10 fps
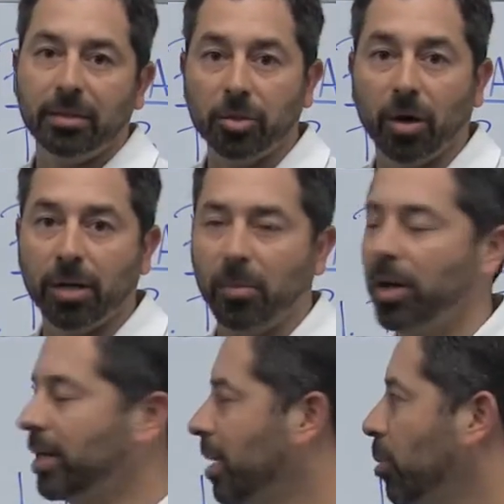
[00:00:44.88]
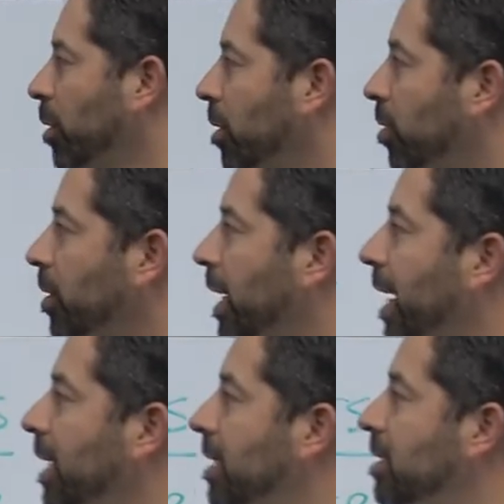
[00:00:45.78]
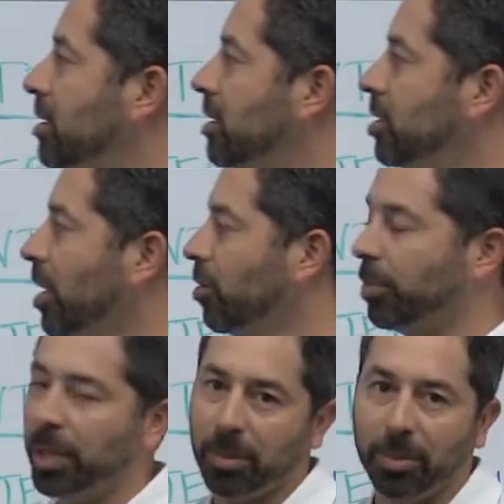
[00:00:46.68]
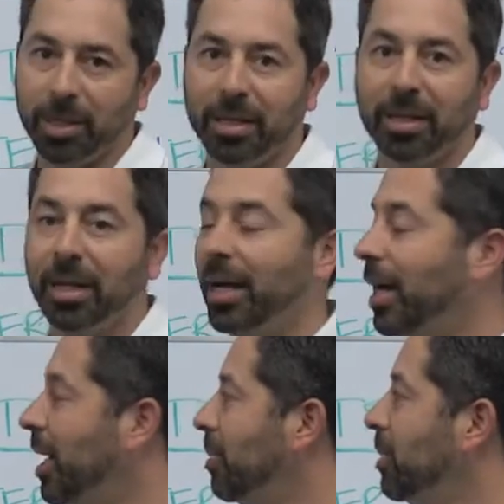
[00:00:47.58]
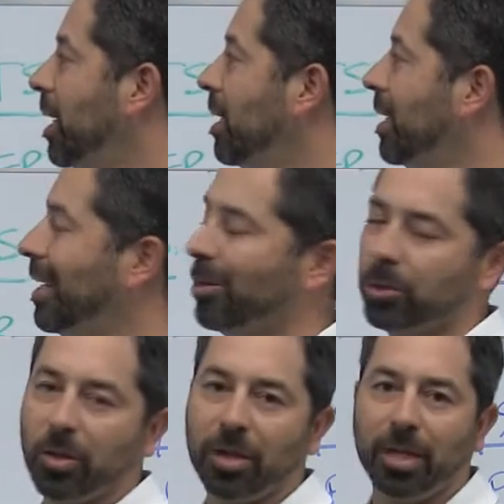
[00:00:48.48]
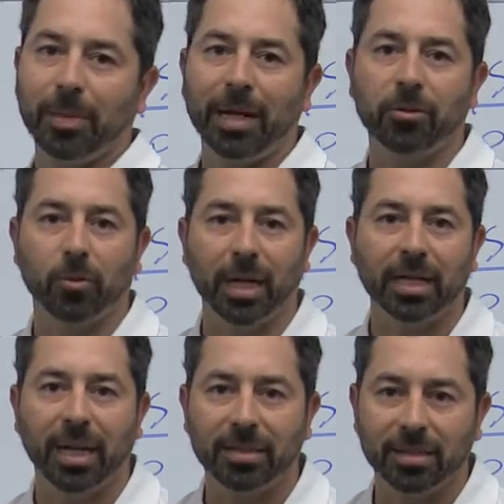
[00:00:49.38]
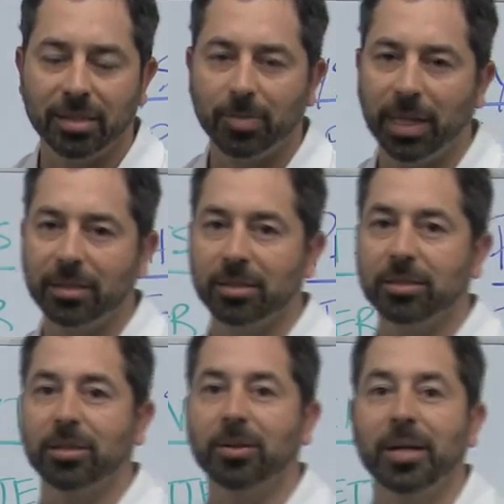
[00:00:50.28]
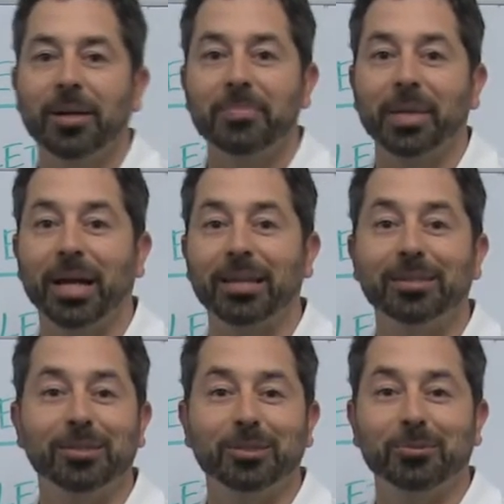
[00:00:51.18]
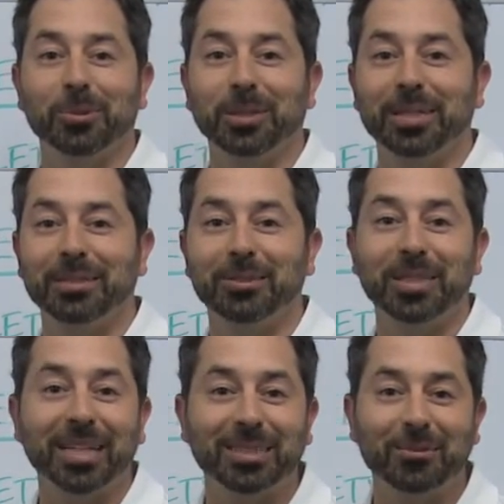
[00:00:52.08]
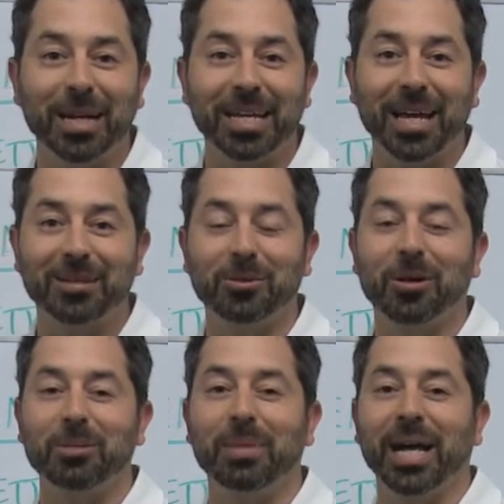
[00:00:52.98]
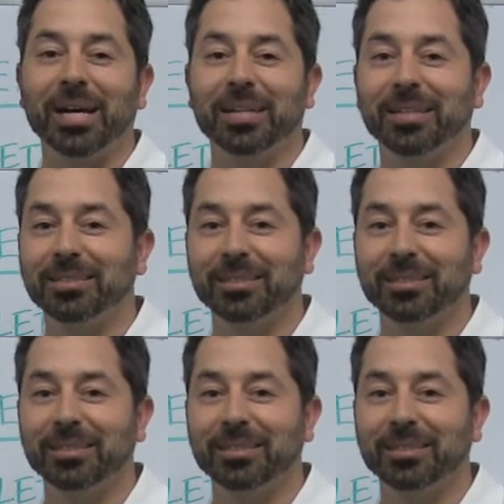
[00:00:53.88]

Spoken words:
target market that we're going to look at is the general public, and here we're talking about direct access patients. So this is really sexy right now to talk about, and